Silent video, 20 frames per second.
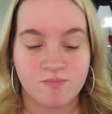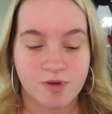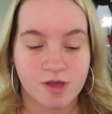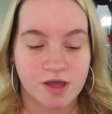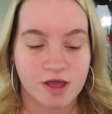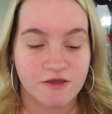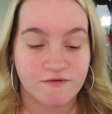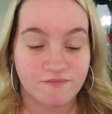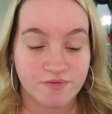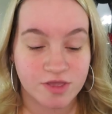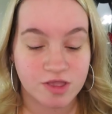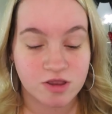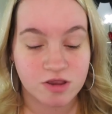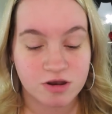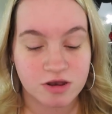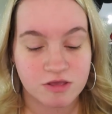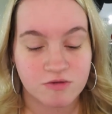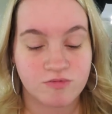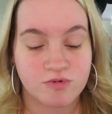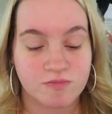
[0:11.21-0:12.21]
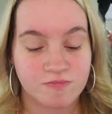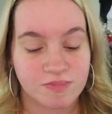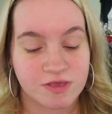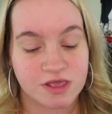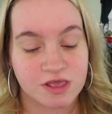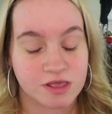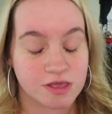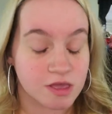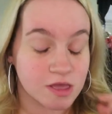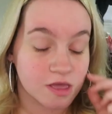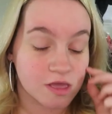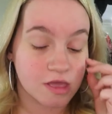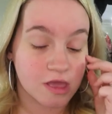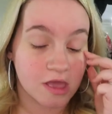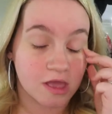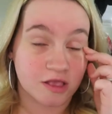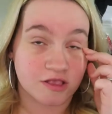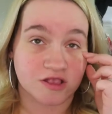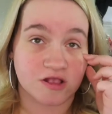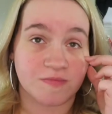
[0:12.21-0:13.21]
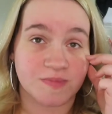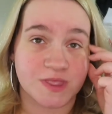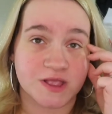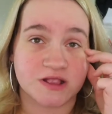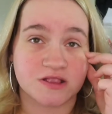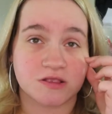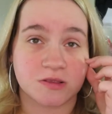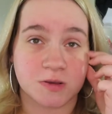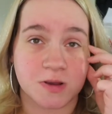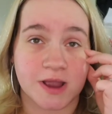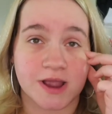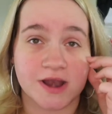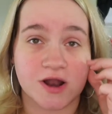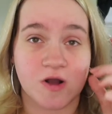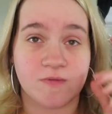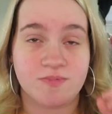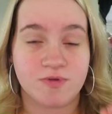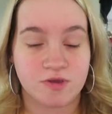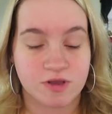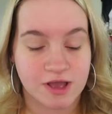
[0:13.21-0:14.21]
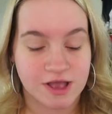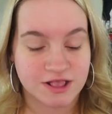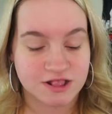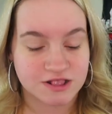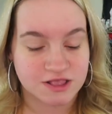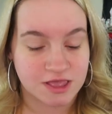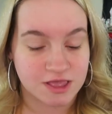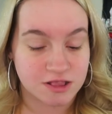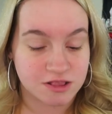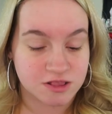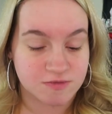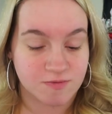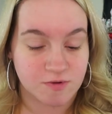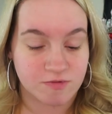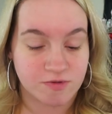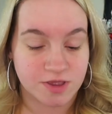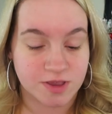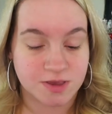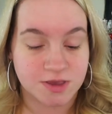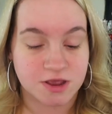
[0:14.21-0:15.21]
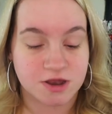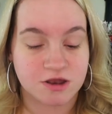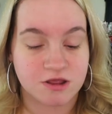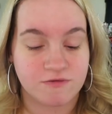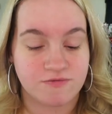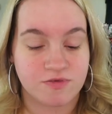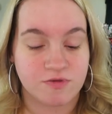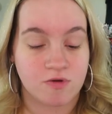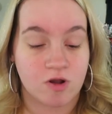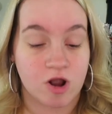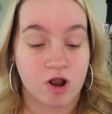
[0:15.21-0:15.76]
but I figured it would be something to try and help you guys get inspiration if you